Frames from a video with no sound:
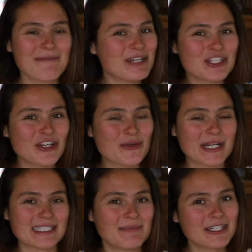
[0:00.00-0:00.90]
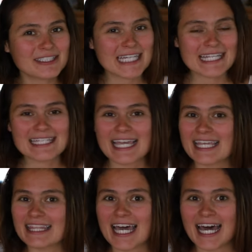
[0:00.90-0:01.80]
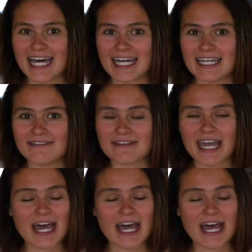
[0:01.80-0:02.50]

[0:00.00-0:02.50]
I'm going to show you what a typical day is like at the Hive,